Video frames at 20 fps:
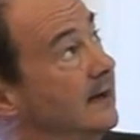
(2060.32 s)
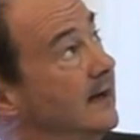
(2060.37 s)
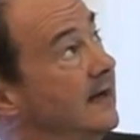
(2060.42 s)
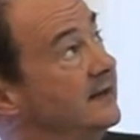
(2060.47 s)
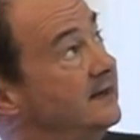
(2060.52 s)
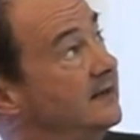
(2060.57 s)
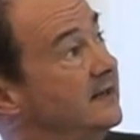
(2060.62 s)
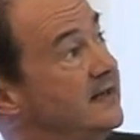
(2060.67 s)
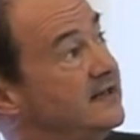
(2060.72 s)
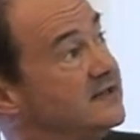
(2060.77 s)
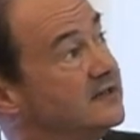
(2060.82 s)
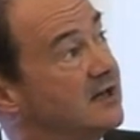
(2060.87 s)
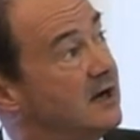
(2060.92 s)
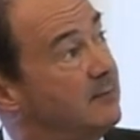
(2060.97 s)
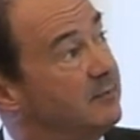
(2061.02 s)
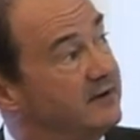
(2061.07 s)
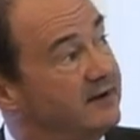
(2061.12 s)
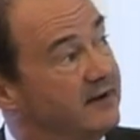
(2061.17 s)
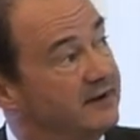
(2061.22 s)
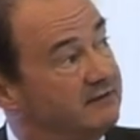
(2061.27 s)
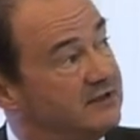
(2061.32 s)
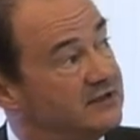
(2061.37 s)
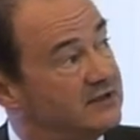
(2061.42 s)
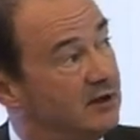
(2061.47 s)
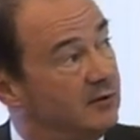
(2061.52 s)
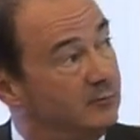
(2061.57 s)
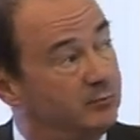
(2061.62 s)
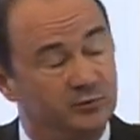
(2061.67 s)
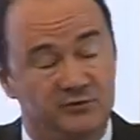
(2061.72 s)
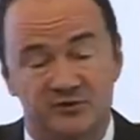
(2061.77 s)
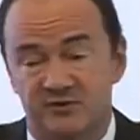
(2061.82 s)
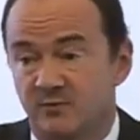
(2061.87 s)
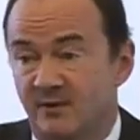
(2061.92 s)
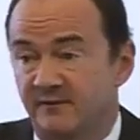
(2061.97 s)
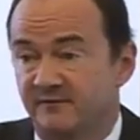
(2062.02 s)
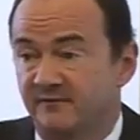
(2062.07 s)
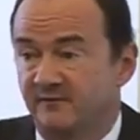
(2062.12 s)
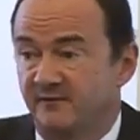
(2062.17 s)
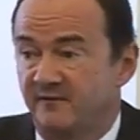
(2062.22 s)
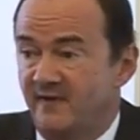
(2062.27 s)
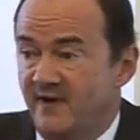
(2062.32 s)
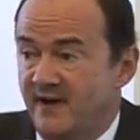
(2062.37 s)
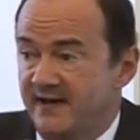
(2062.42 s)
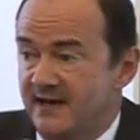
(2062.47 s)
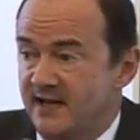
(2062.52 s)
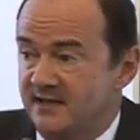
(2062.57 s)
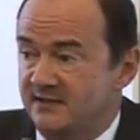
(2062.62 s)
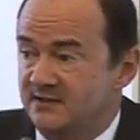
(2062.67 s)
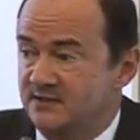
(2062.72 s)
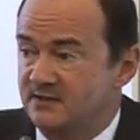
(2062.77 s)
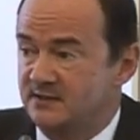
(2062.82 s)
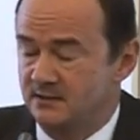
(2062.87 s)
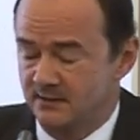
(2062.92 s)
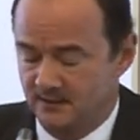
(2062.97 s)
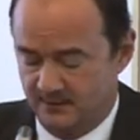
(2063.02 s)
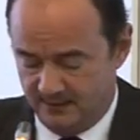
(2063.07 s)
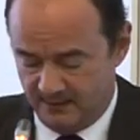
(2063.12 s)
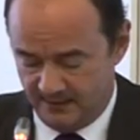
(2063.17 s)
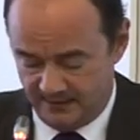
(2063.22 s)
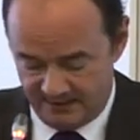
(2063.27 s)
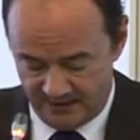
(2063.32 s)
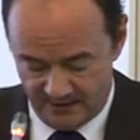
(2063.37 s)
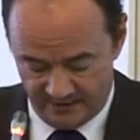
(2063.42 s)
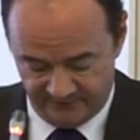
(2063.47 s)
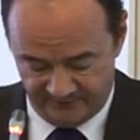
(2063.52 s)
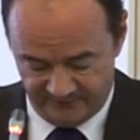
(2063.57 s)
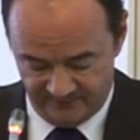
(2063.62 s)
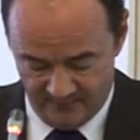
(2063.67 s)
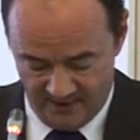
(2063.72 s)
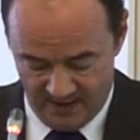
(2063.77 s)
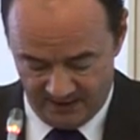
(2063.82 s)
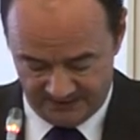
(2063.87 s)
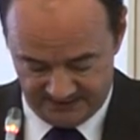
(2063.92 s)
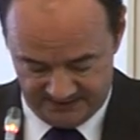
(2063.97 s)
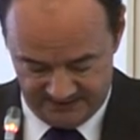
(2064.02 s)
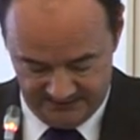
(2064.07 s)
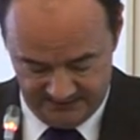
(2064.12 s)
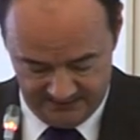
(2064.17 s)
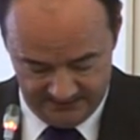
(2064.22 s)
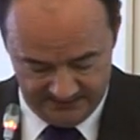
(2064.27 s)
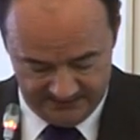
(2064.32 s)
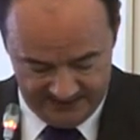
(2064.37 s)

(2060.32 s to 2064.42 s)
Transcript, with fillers: And here's a couple of other examples, one from finance and another from marketing.